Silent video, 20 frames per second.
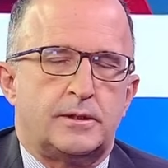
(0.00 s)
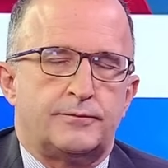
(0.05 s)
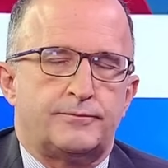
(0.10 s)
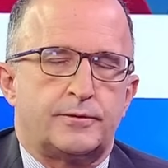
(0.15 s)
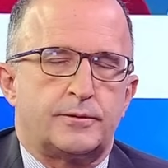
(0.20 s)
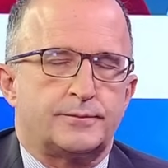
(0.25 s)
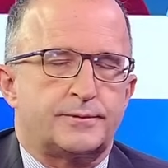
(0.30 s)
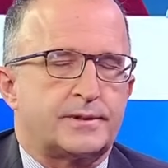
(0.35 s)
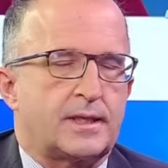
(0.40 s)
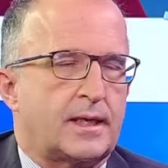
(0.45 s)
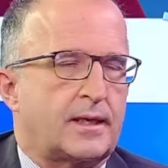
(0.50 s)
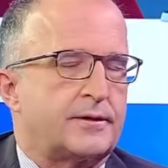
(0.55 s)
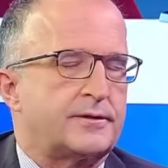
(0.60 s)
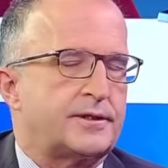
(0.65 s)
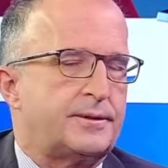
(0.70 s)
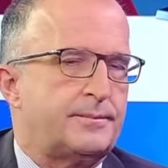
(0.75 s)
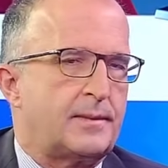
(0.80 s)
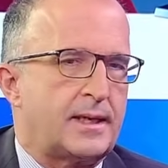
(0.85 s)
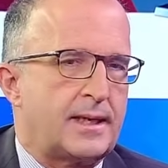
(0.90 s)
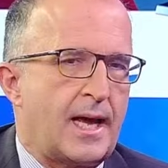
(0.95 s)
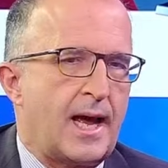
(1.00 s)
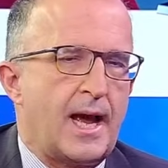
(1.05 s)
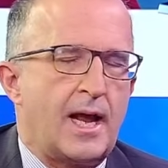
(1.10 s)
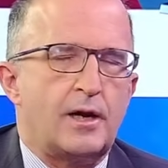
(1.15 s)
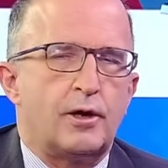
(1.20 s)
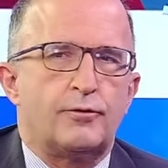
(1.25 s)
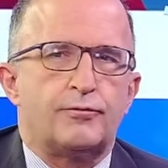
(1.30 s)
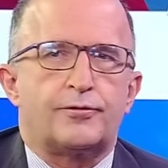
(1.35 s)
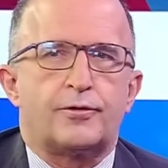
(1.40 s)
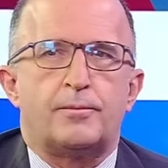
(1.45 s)
Secretary
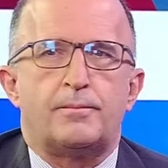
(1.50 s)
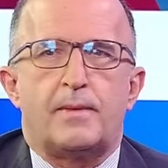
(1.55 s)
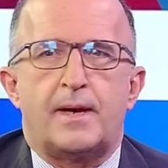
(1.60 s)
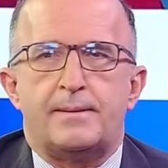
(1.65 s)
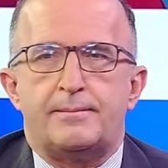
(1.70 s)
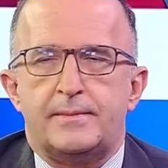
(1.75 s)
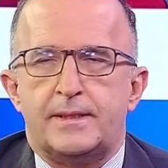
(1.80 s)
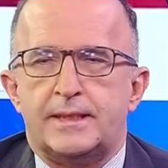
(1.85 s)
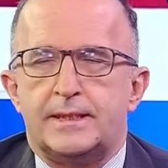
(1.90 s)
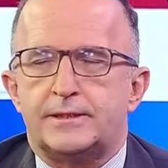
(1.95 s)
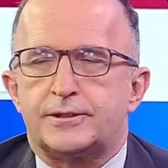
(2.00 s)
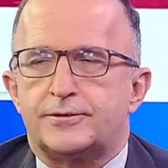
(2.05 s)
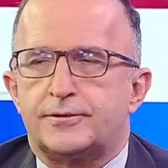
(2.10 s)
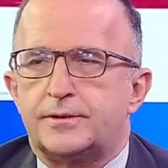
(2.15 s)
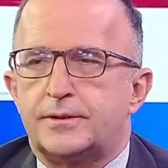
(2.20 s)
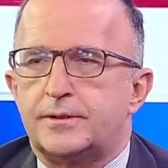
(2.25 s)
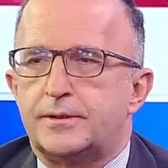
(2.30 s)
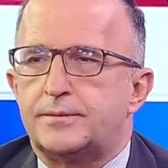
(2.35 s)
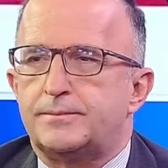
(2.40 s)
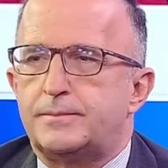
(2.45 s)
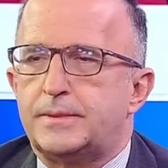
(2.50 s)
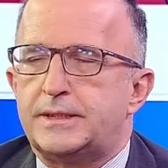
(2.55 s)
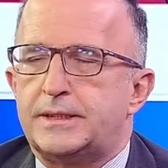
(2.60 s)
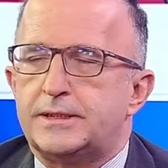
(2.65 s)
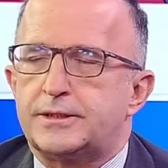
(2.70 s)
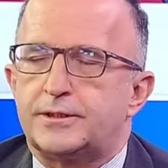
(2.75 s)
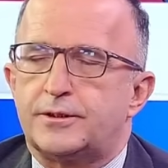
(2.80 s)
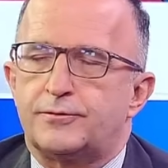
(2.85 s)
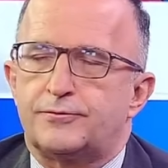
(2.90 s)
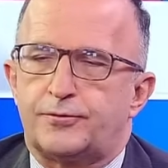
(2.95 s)
Manalo, from my
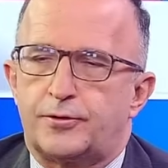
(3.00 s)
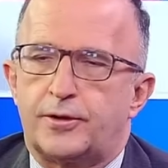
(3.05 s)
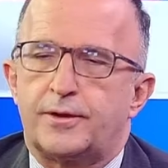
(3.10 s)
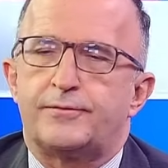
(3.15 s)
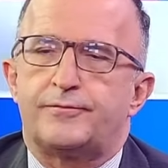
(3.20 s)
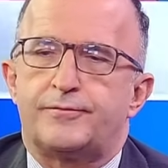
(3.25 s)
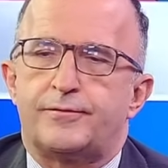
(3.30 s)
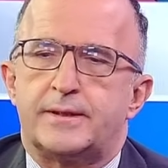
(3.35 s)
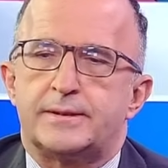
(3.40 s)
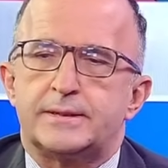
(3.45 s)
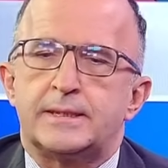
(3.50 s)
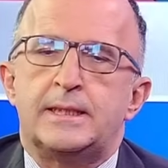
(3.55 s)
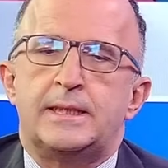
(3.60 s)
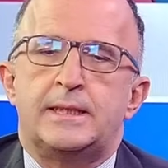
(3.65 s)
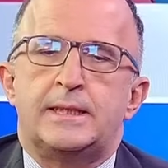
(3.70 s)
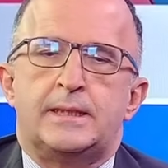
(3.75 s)
Minister of Foreign Affairs.